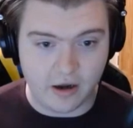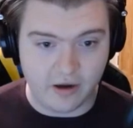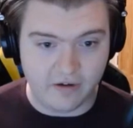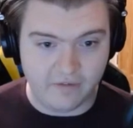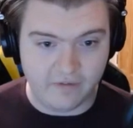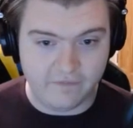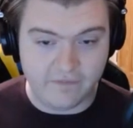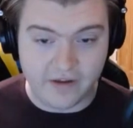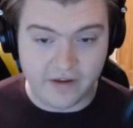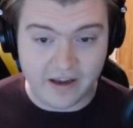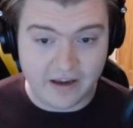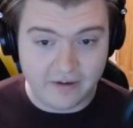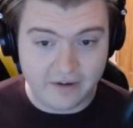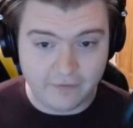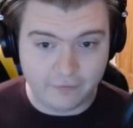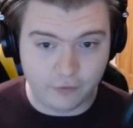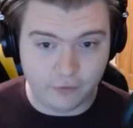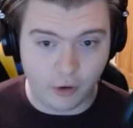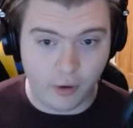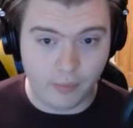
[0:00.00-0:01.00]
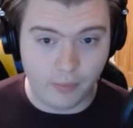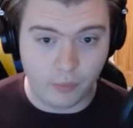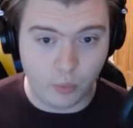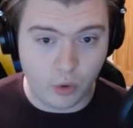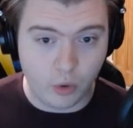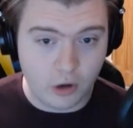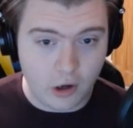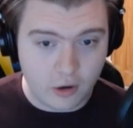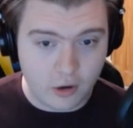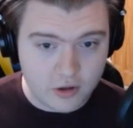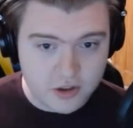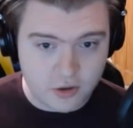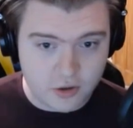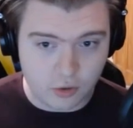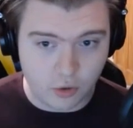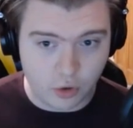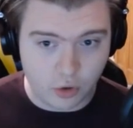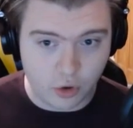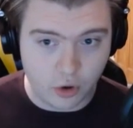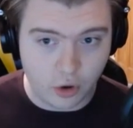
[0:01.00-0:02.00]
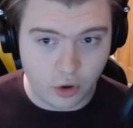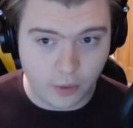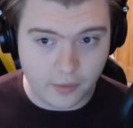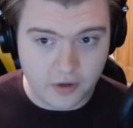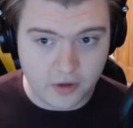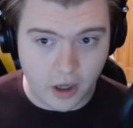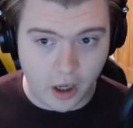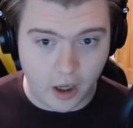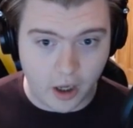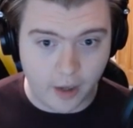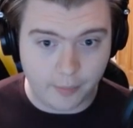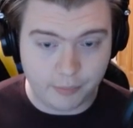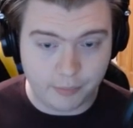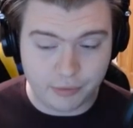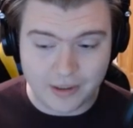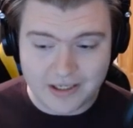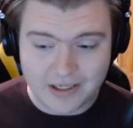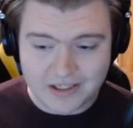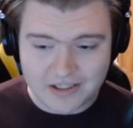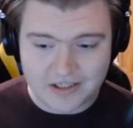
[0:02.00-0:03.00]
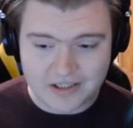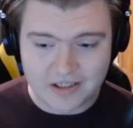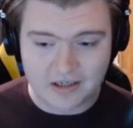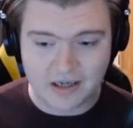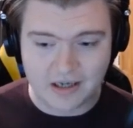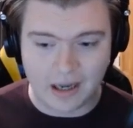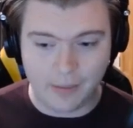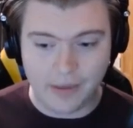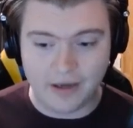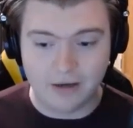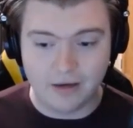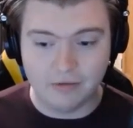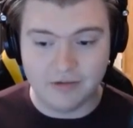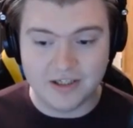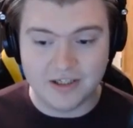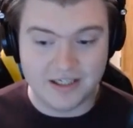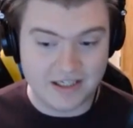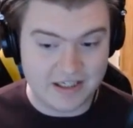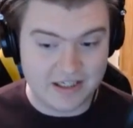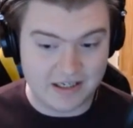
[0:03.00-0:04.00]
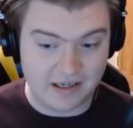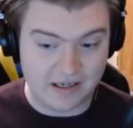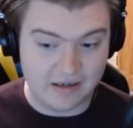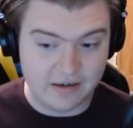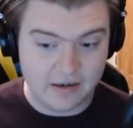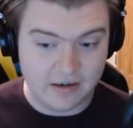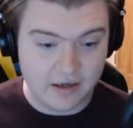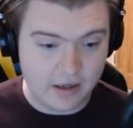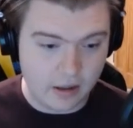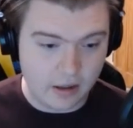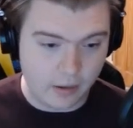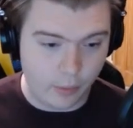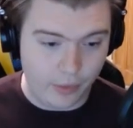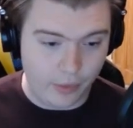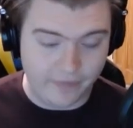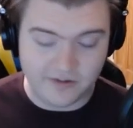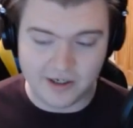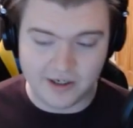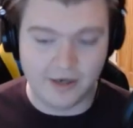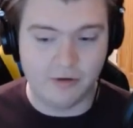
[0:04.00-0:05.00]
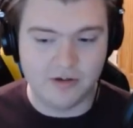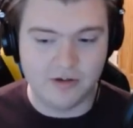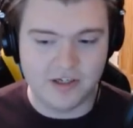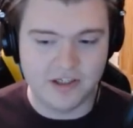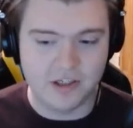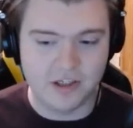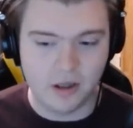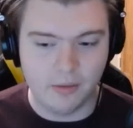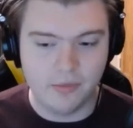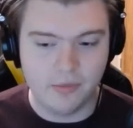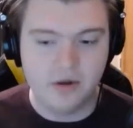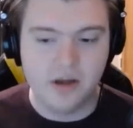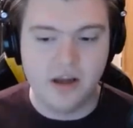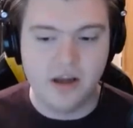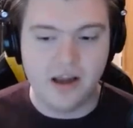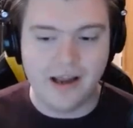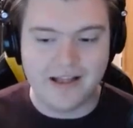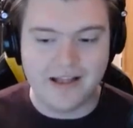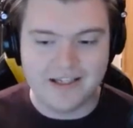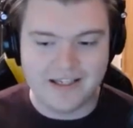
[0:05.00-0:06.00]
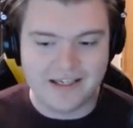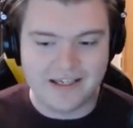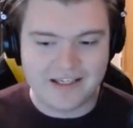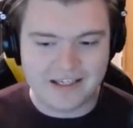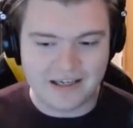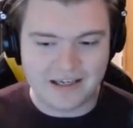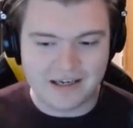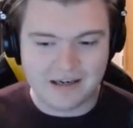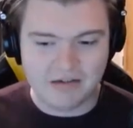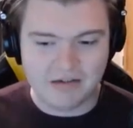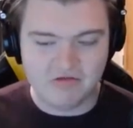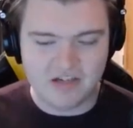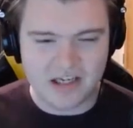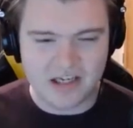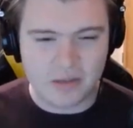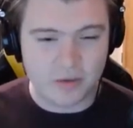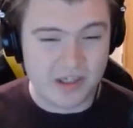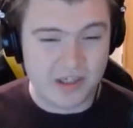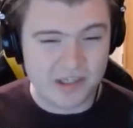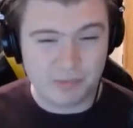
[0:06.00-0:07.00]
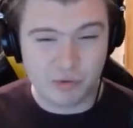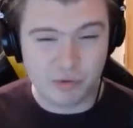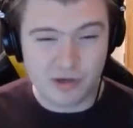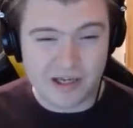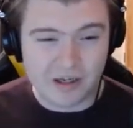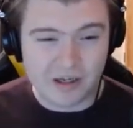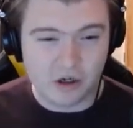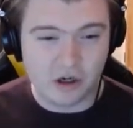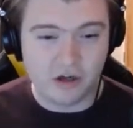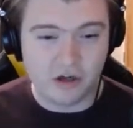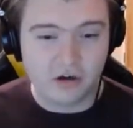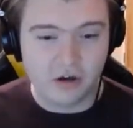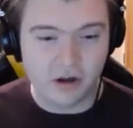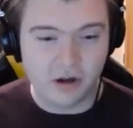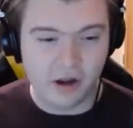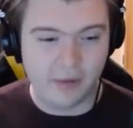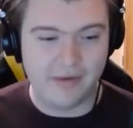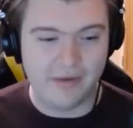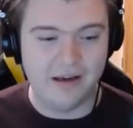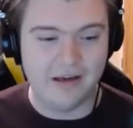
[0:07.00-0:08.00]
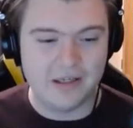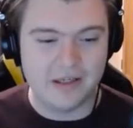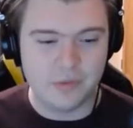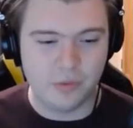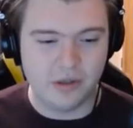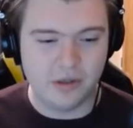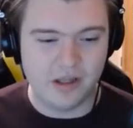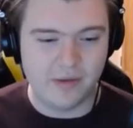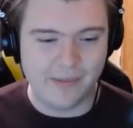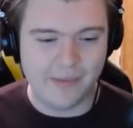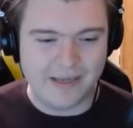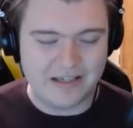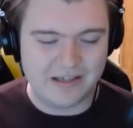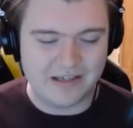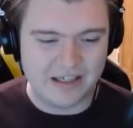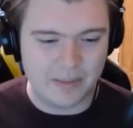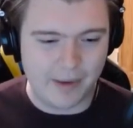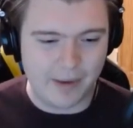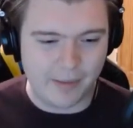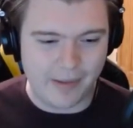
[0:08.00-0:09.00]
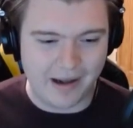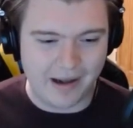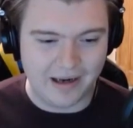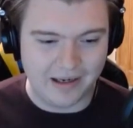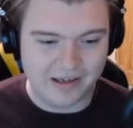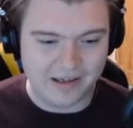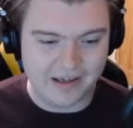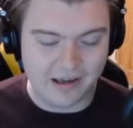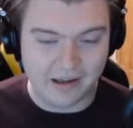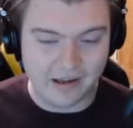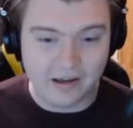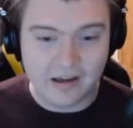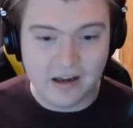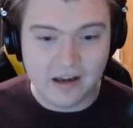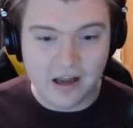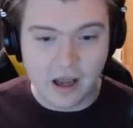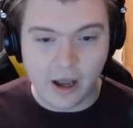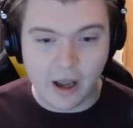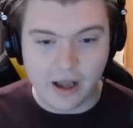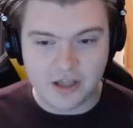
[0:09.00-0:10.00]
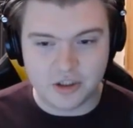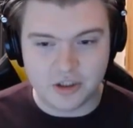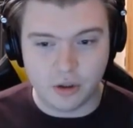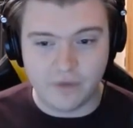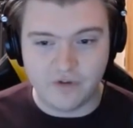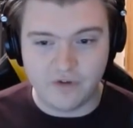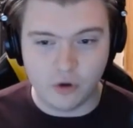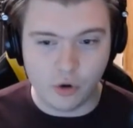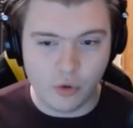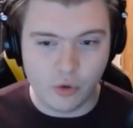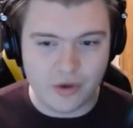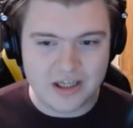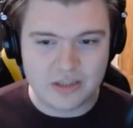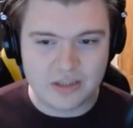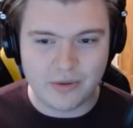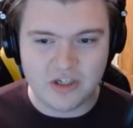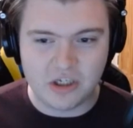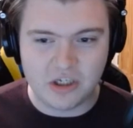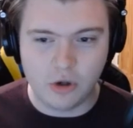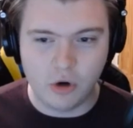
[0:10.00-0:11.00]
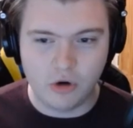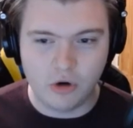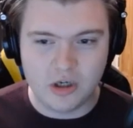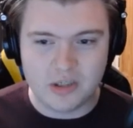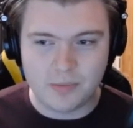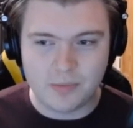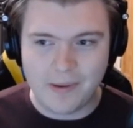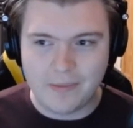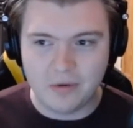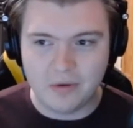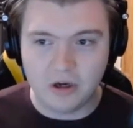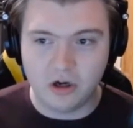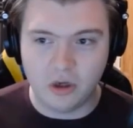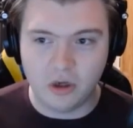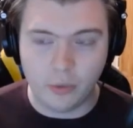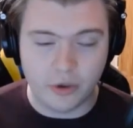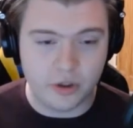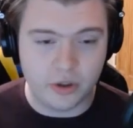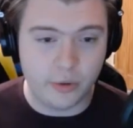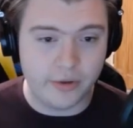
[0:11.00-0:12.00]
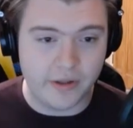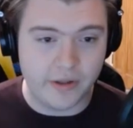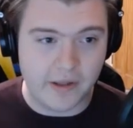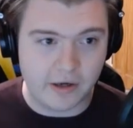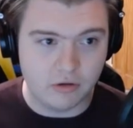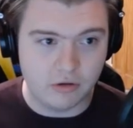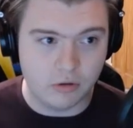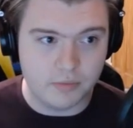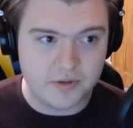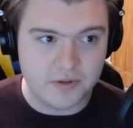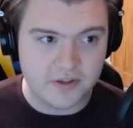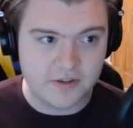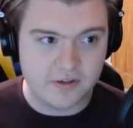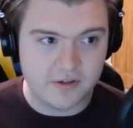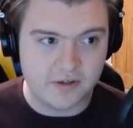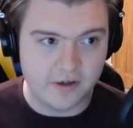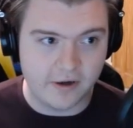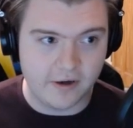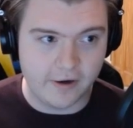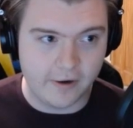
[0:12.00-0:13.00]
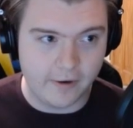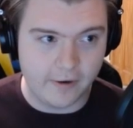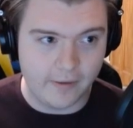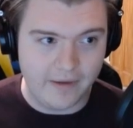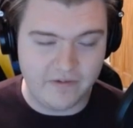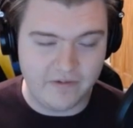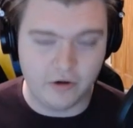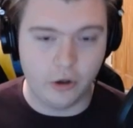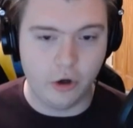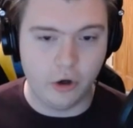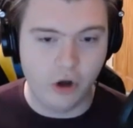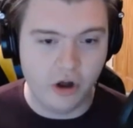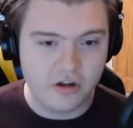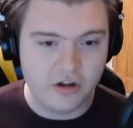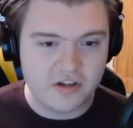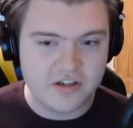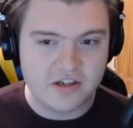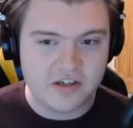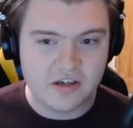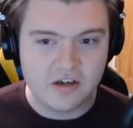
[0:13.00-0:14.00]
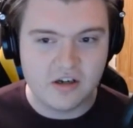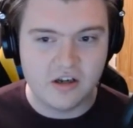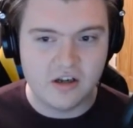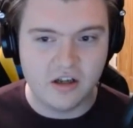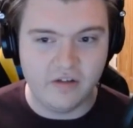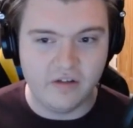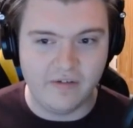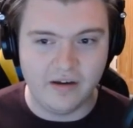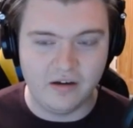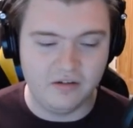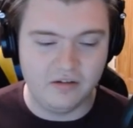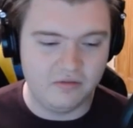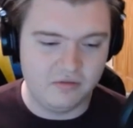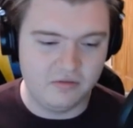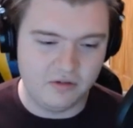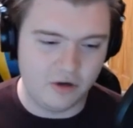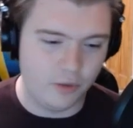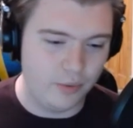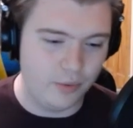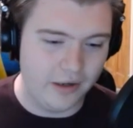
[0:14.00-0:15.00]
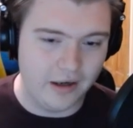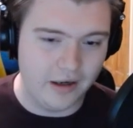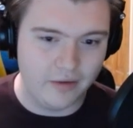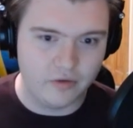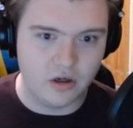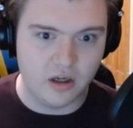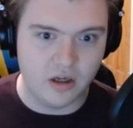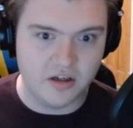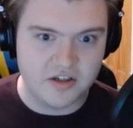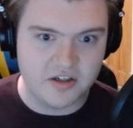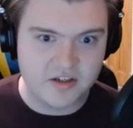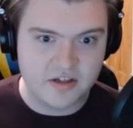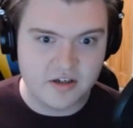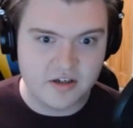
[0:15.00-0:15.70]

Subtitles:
Fear from Warlocks or Priests can be resisted with Shadow Resist up. It's 60 resist, which is pretty good. I mean, it's one of the best things about Paladin kit. So if you're always switching auras, people are going to want you in their groups. If you're not, I mean, go play another class.